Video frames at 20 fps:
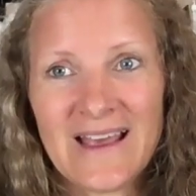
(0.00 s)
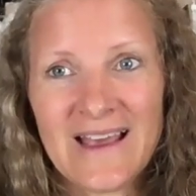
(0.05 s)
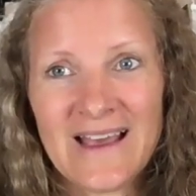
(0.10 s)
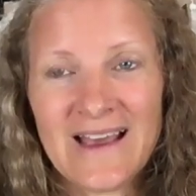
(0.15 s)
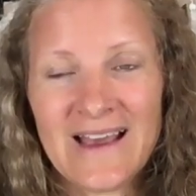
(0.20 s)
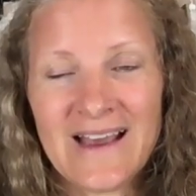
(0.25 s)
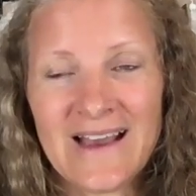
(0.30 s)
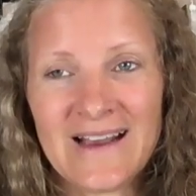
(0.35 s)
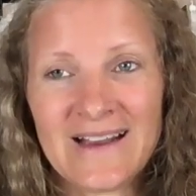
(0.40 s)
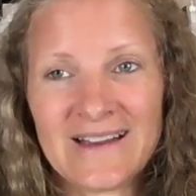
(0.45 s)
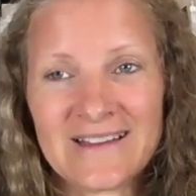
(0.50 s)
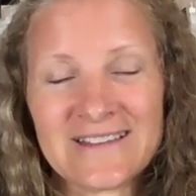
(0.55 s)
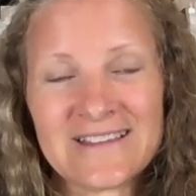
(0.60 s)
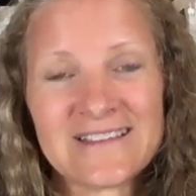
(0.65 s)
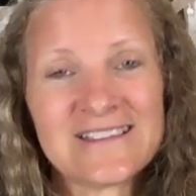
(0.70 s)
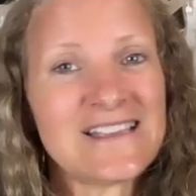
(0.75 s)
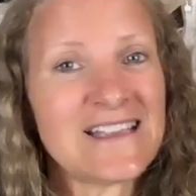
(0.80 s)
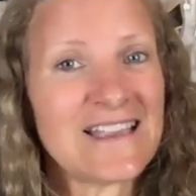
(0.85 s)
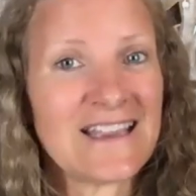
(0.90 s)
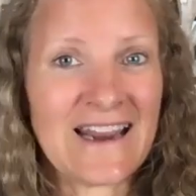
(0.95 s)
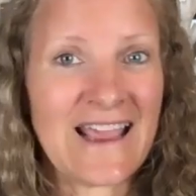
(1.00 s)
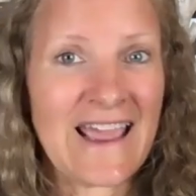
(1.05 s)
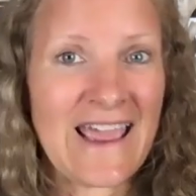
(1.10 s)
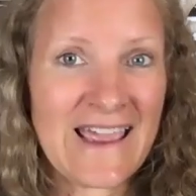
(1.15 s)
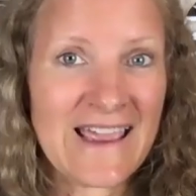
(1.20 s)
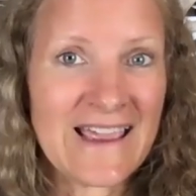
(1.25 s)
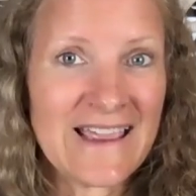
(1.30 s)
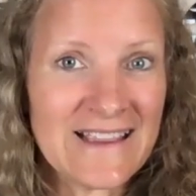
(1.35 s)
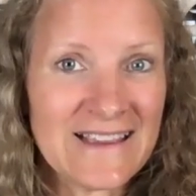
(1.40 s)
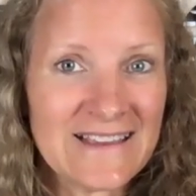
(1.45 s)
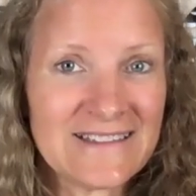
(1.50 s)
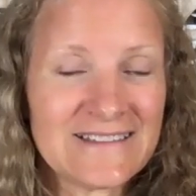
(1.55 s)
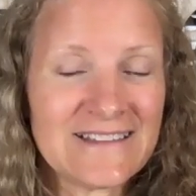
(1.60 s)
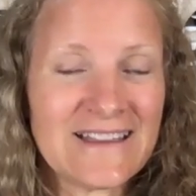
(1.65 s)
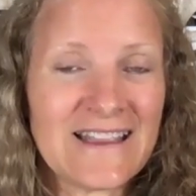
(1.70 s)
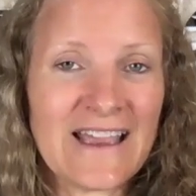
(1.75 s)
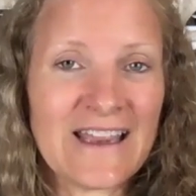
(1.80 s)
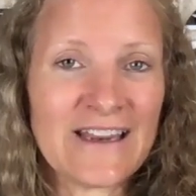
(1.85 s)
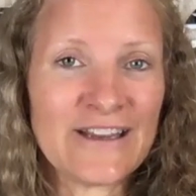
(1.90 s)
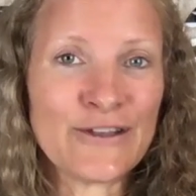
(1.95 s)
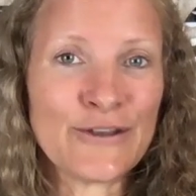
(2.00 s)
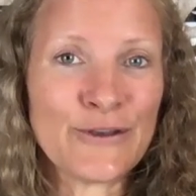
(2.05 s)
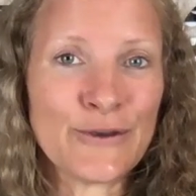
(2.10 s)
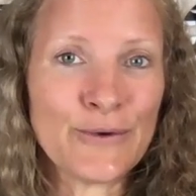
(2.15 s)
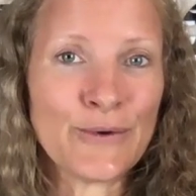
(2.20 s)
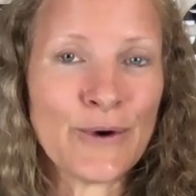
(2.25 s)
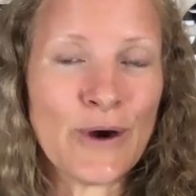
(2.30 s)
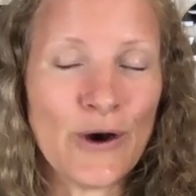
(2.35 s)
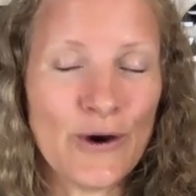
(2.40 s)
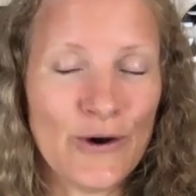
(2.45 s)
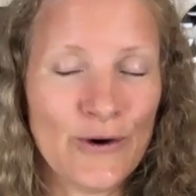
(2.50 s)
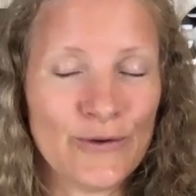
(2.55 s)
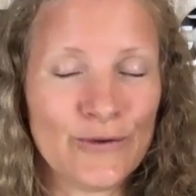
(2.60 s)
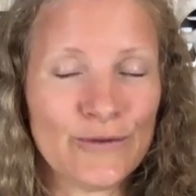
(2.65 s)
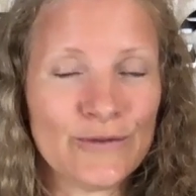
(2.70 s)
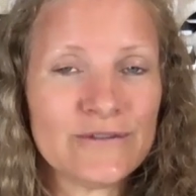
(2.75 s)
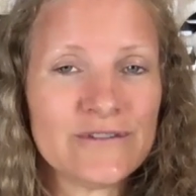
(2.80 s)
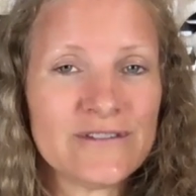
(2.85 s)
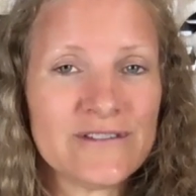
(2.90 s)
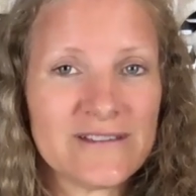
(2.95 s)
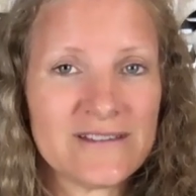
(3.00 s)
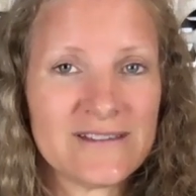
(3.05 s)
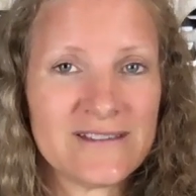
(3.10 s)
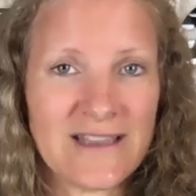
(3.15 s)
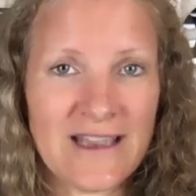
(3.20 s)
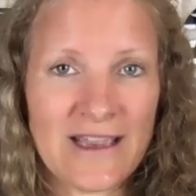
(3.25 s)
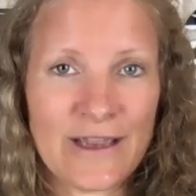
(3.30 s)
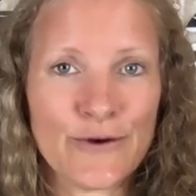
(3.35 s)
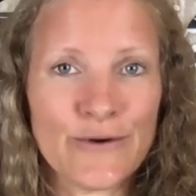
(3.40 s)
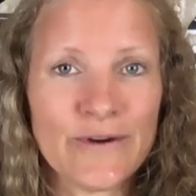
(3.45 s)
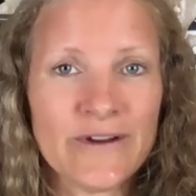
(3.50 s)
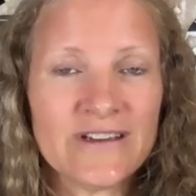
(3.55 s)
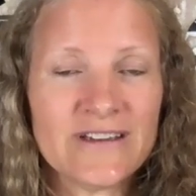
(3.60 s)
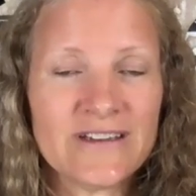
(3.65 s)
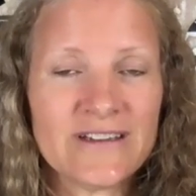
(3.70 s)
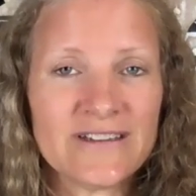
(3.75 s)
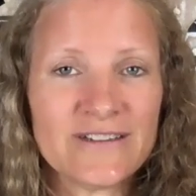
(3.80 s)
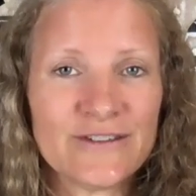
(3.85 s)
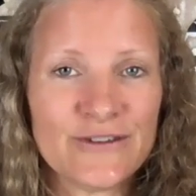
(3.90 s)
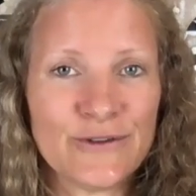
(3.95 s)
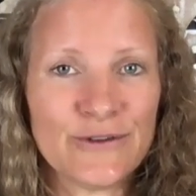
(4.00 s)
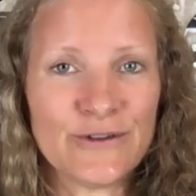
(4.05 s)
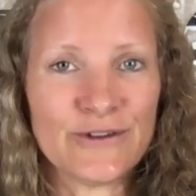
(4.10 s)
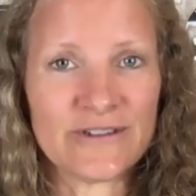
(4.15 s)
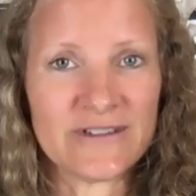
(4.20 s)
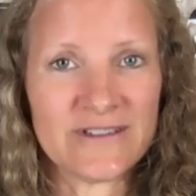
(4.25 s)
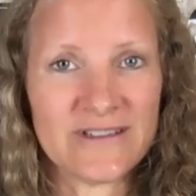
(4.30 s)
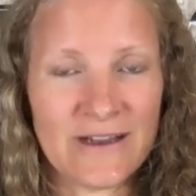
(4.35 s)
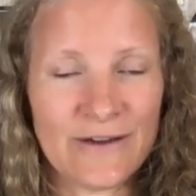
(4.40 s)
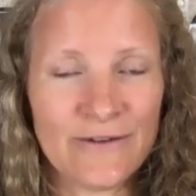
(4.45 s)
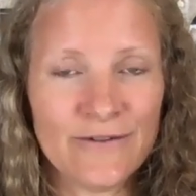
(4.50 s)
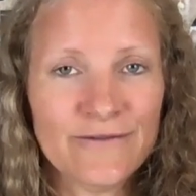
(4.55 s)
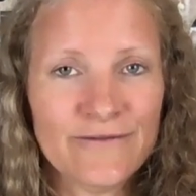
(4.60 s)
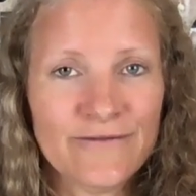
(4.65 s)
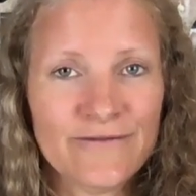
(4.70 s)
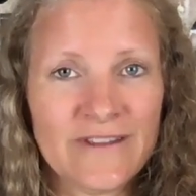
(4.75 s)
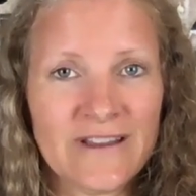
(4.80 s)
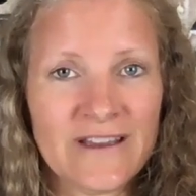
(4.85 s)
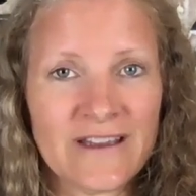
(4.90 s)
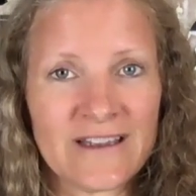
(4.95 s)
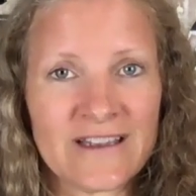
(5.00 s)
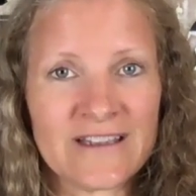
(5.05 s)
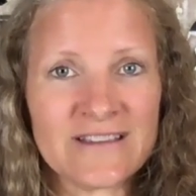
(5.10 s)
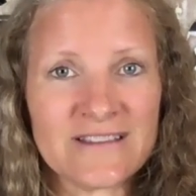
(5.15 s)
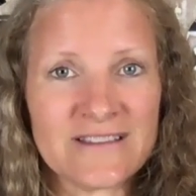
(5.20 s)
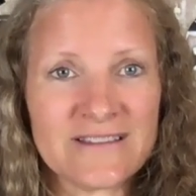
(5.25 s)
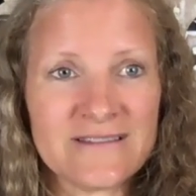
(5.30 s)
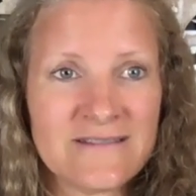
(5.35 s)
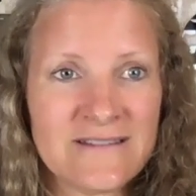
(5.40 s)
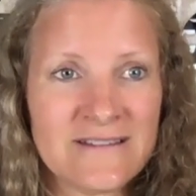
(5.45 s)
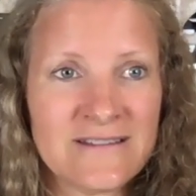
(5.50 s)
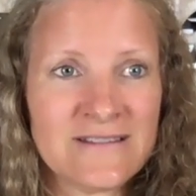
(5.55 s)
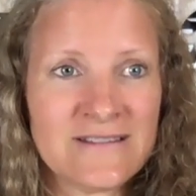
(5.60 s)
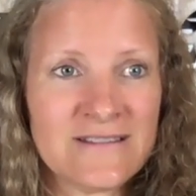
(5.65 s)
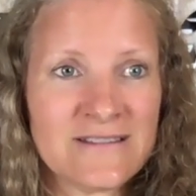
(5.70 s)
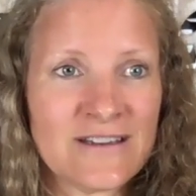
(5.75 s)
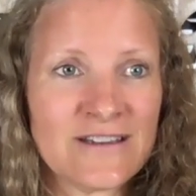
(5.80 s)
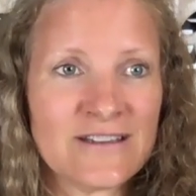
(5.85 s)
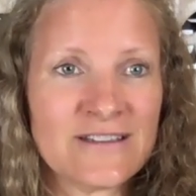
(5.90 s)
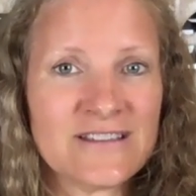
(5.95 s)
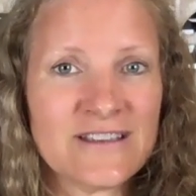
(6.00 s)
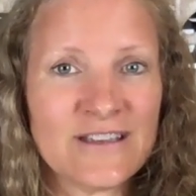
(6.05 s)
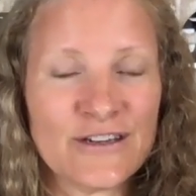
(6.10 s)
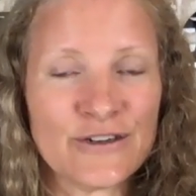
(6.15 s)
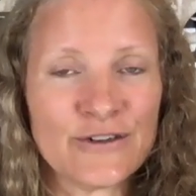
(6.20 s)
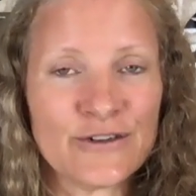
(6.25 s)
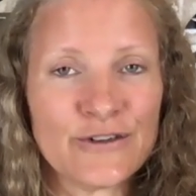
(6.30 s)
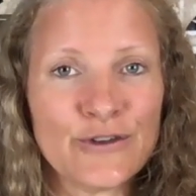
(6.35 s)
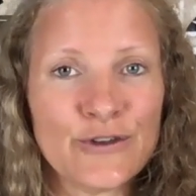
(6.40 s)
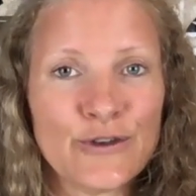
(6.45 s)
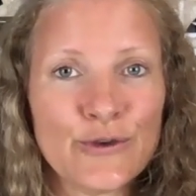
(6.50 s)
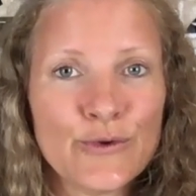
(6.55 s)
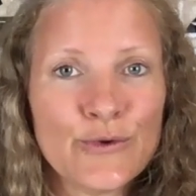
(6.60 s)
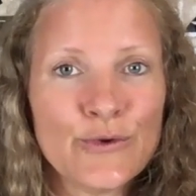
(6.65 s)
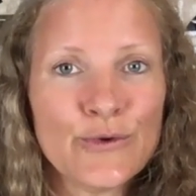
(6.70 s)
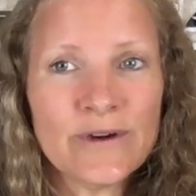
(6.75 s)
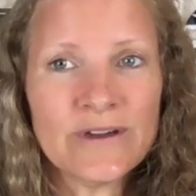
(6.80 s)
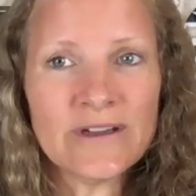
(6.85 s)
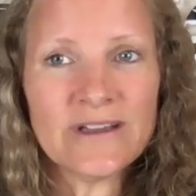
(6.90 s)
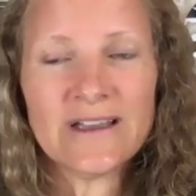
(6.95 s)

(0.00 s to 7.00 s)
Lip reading: the DNA that you hold sacred to yourself, that is considered you.